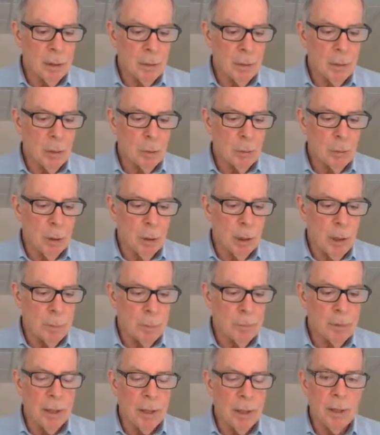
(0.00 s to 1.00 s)
year old law
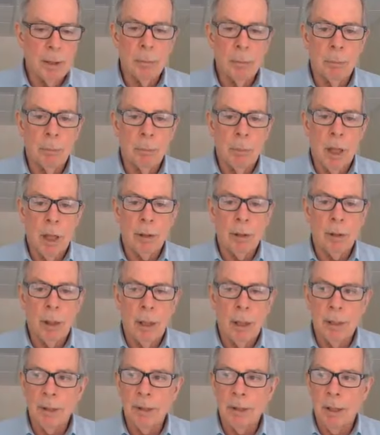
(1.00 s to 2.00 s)
updated,
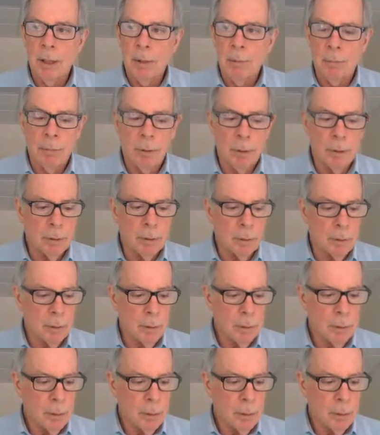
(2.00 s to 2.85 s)
modernized, and funded.